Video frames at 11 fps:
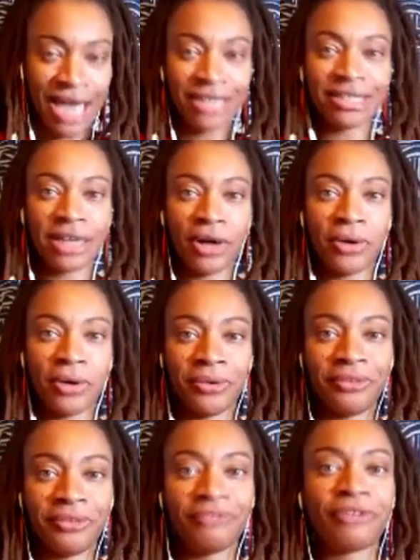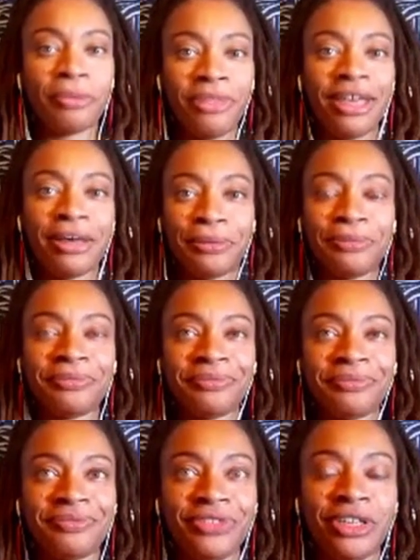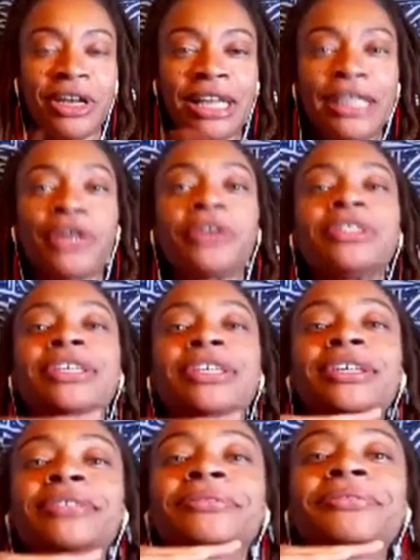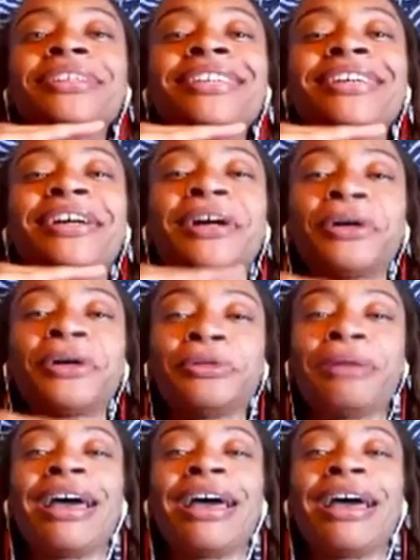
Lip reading: So from them, you know, I learned to hold my